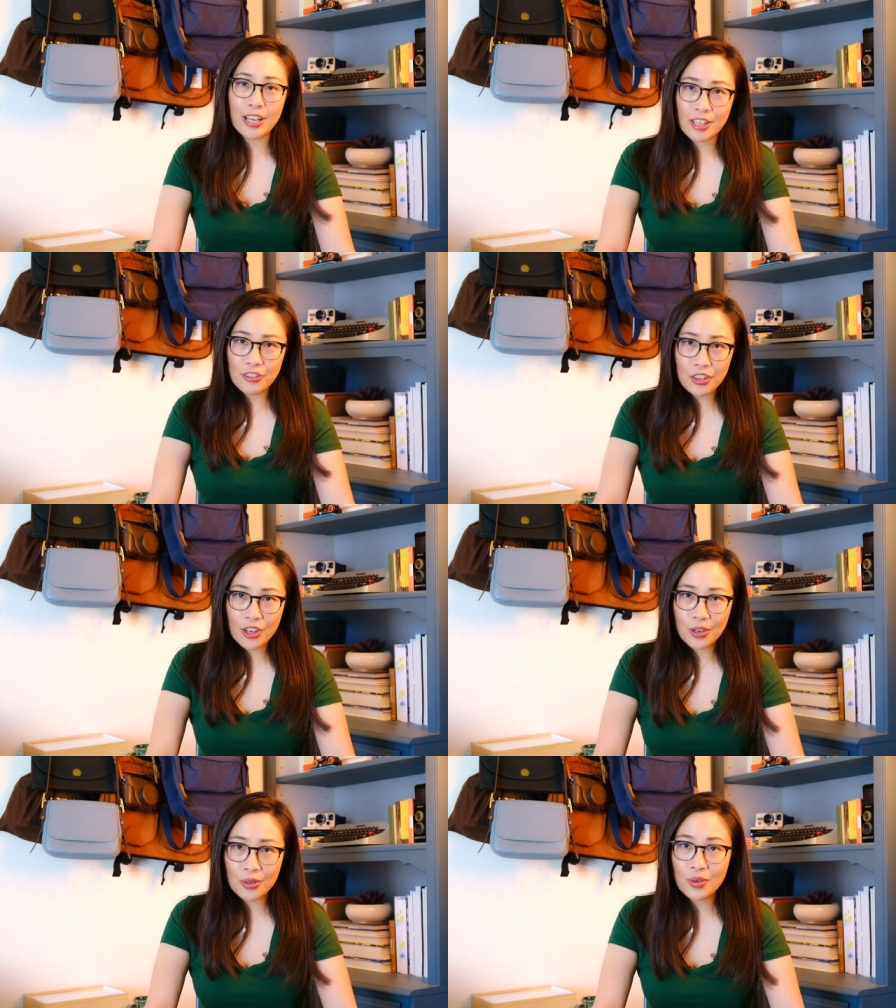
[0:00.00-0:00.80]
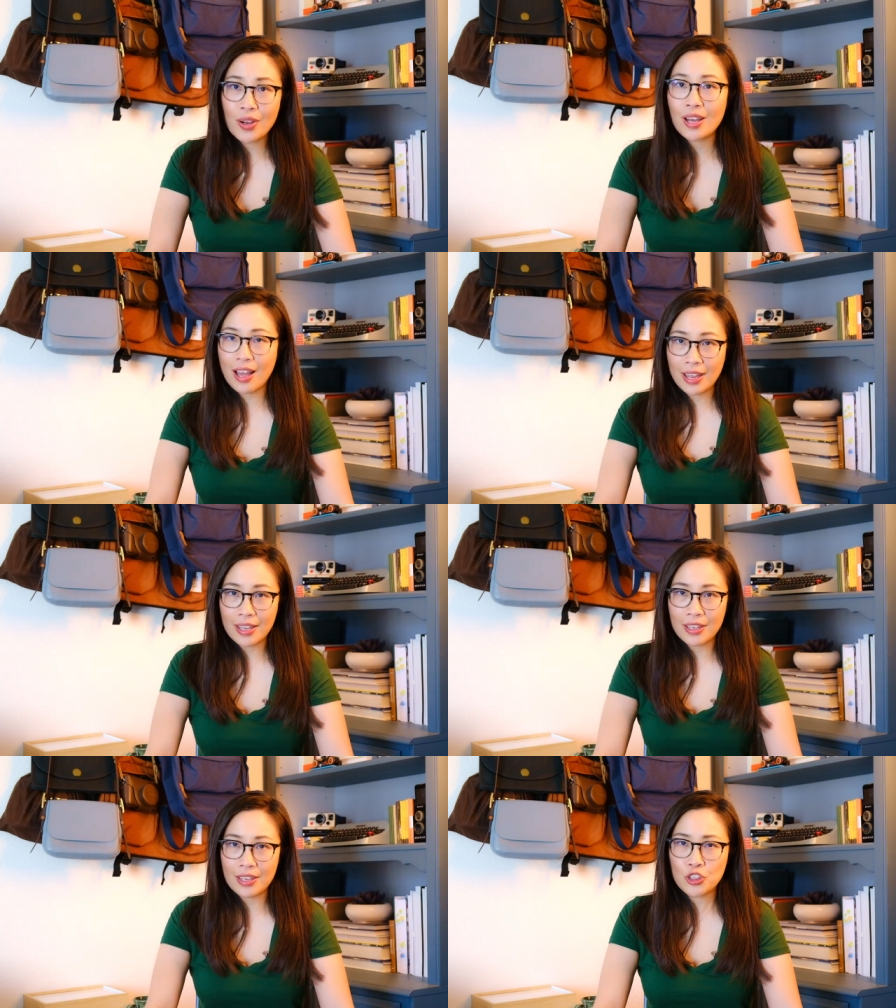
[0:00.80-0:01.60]
And even though
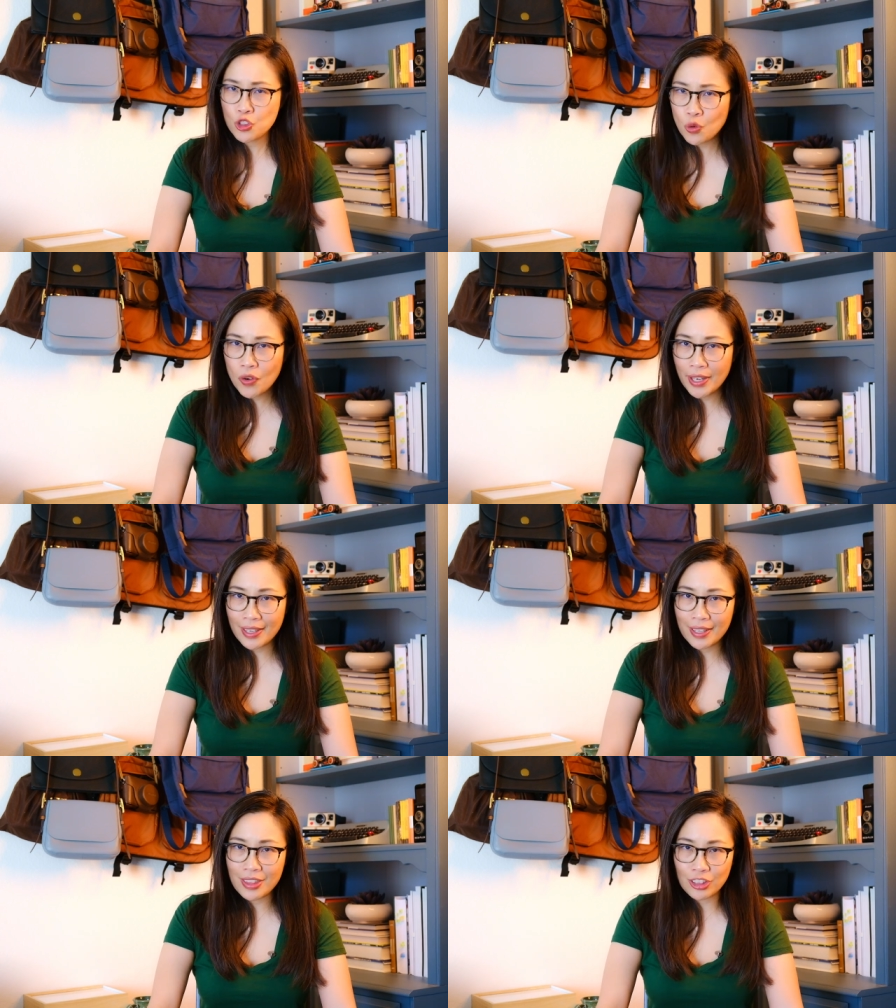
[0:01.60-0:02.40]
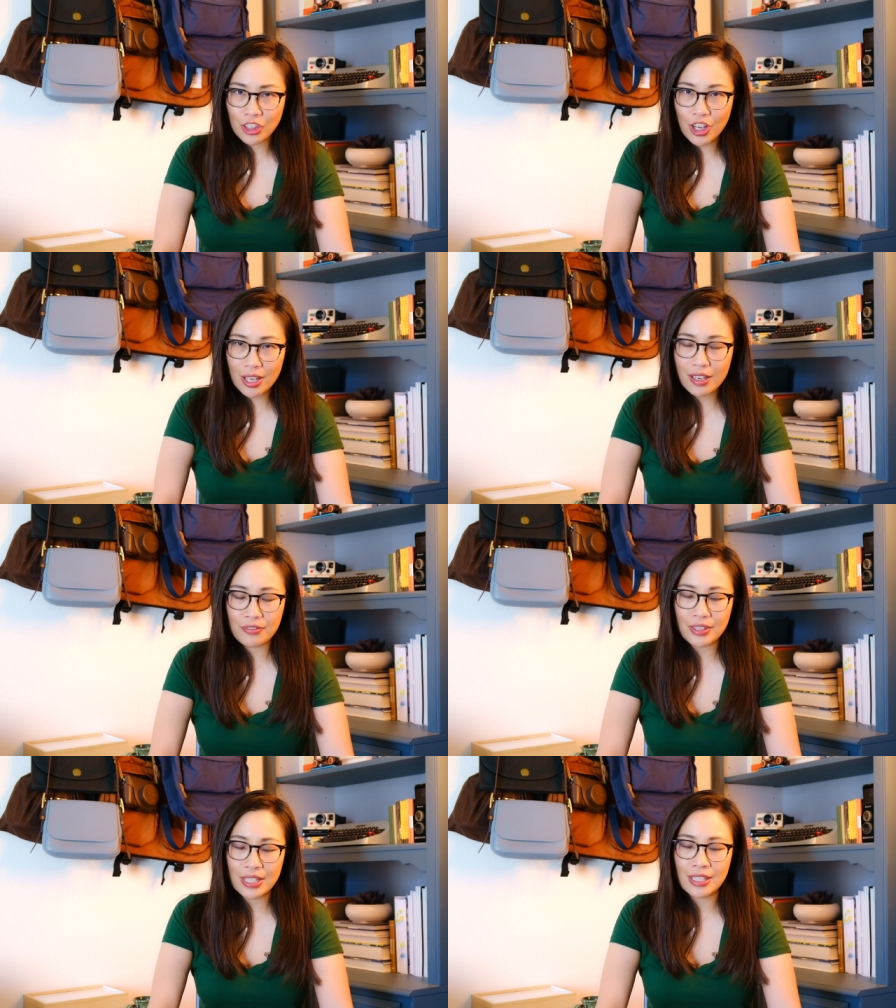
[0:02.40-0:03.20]
I enjoy the look
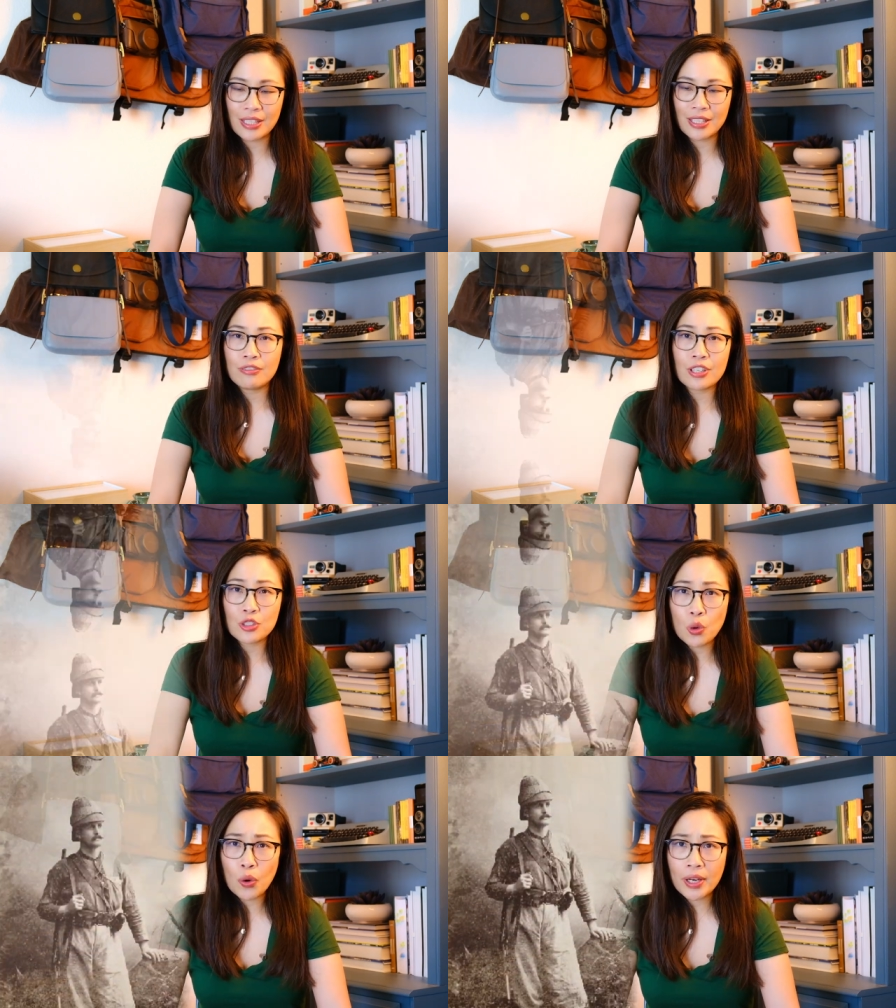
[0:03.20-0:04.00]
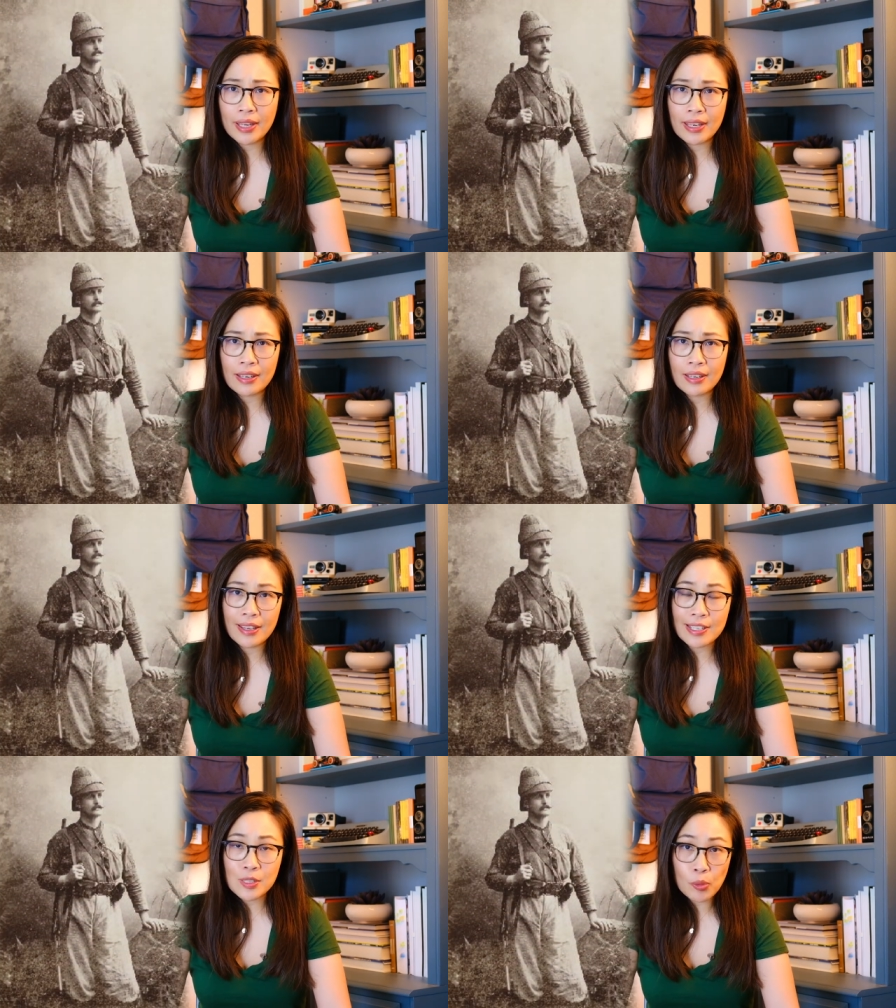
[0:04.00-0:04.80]
of the Victorian
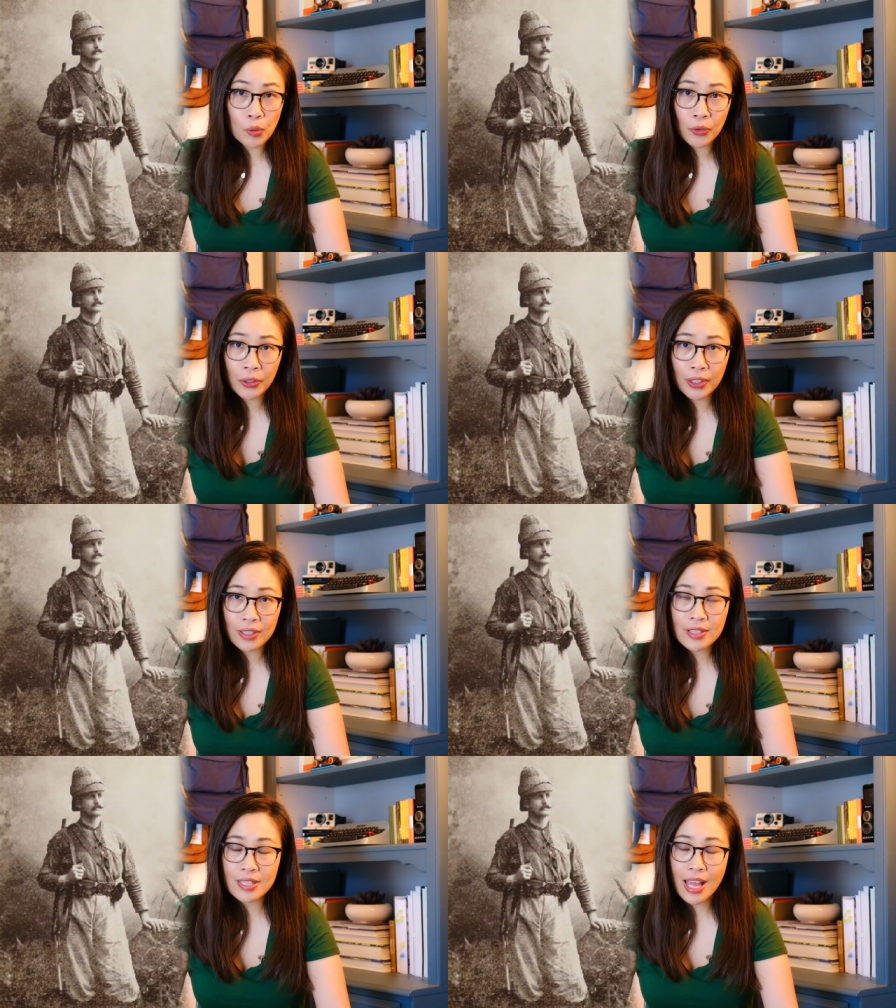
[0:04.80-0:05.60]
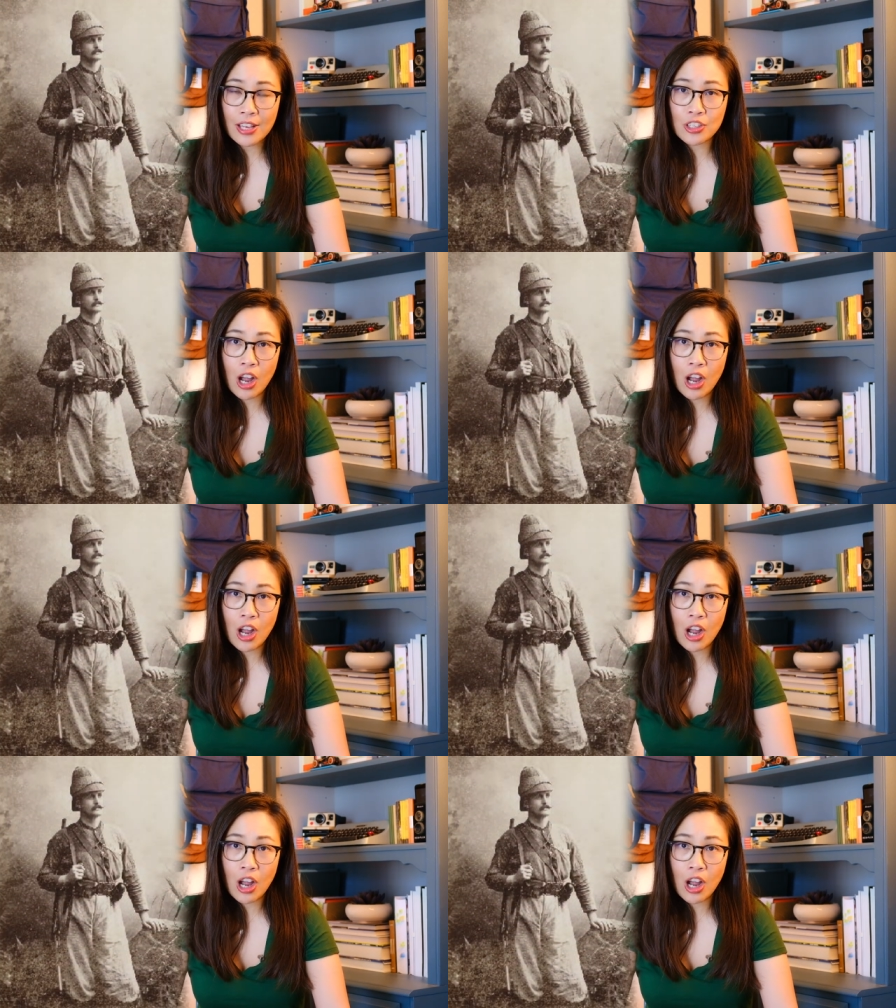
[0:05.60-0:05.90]
explorer slash